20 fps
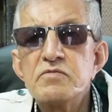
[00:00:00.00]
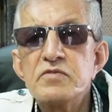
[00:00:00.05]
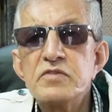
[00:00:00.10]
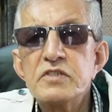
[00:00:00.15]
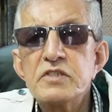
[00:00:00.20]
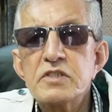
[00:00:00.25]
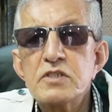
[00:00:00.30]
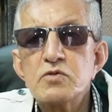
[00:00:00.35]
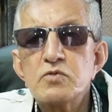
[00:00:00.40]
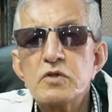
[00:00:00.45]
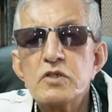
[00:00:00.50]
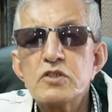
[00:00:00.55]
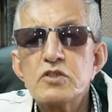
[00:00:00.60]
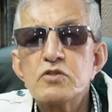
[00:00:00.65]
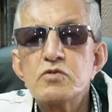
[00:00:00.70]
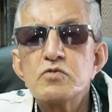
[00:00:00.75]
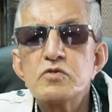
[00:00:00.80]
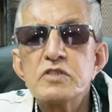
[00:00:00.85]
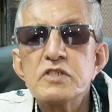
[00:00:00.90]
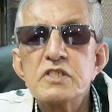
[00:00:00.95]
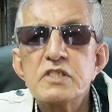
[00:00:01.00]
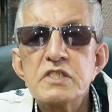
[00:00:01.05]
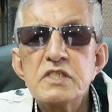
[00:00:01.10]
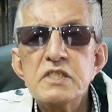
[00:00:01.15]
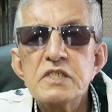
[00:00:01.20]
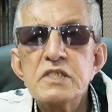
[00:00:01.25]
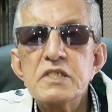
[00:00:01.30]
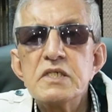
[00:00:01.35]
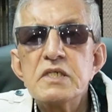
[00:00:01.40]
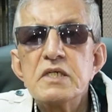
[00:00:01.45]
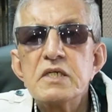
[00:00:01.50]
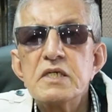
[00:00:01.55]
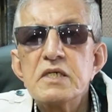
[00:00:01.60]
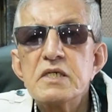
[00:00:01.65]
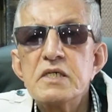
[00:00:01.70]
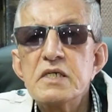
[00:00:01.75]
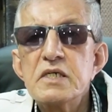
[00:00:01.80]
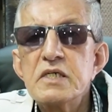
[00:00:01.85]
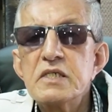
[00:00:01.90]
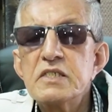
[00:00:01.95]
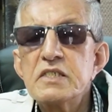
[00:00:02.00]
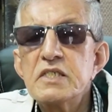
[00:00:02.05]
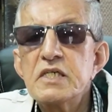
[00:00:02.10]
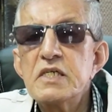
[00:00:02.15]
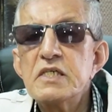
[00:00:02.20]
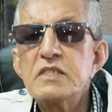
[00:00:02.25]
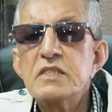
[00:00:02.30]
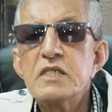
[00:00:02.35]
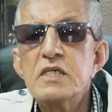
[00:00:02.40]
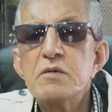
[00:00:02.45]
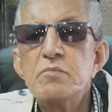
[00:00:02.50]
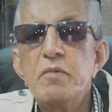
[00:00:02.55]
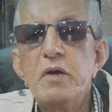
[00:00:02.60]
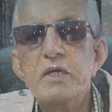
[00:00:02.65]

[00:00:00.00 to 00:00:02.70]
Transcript: verses 1, 2, and 3. It says there,